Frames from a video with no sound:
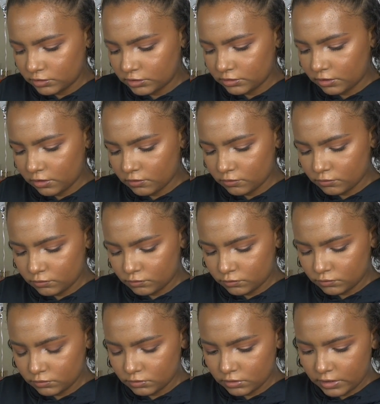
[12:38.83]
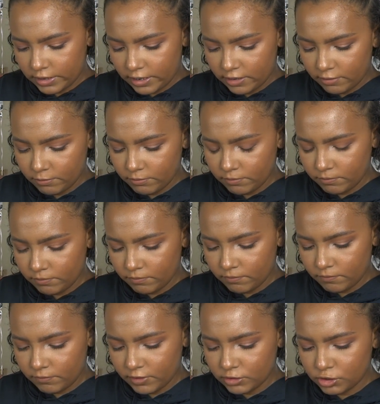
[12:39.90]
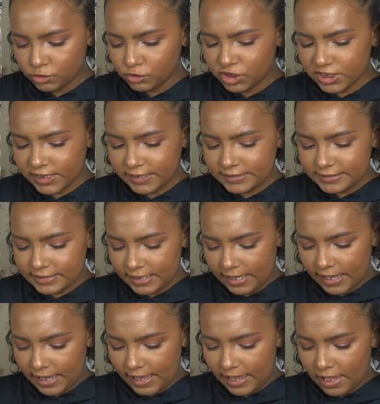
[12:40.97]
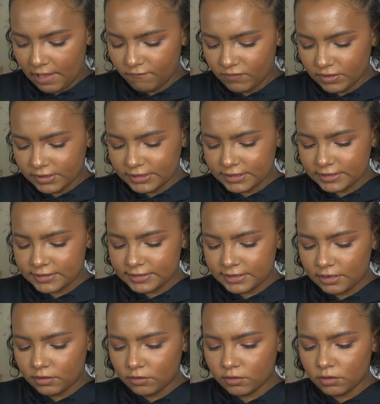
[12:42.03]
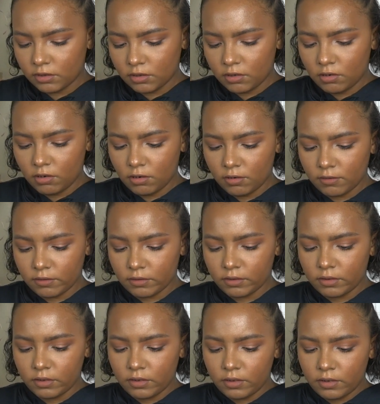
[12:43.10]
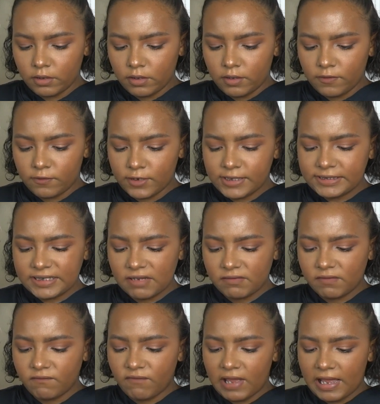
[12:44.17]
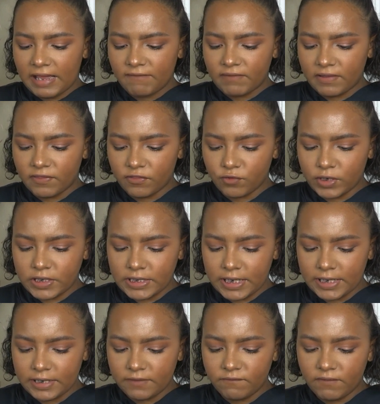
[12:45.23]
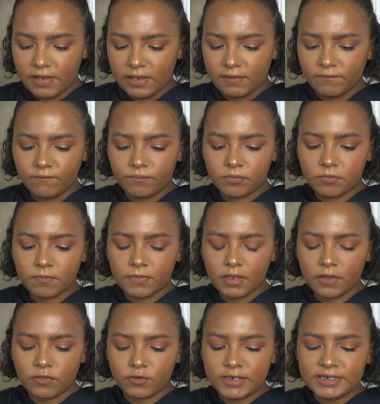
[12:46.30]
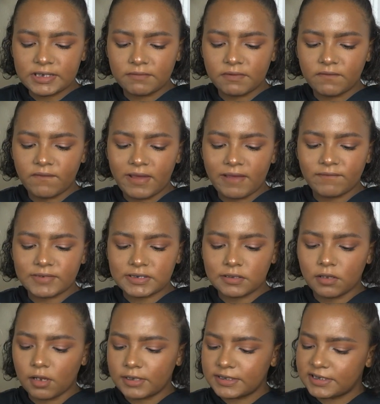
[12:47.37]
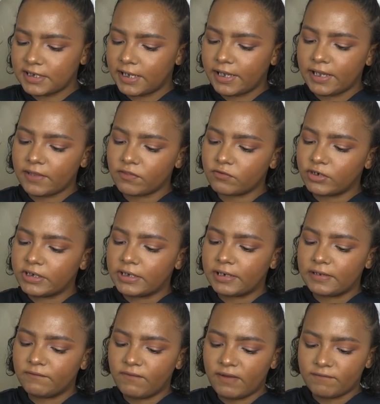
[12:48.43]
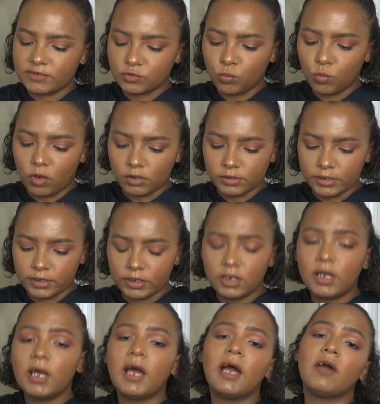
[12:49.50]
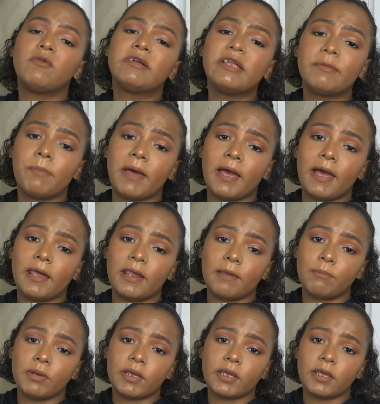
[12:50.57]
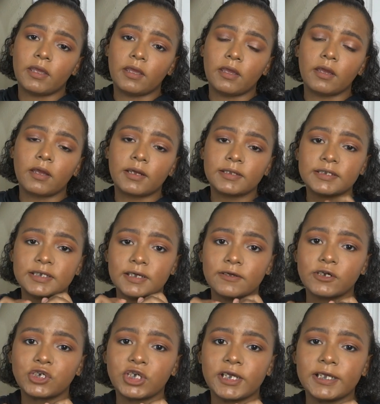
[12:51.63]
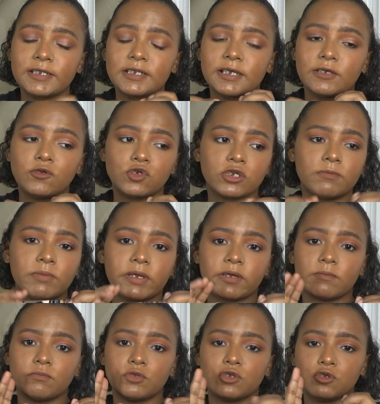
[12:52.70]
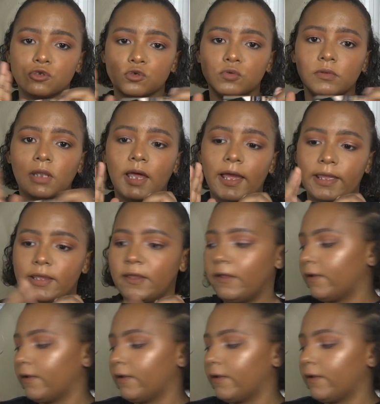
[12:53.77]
So, um, the two shades that I have in this concealer are 375 and 395. 375 is latte and 395 is walnut. I'm really bad at picking concealer shades. I usually pick them too light.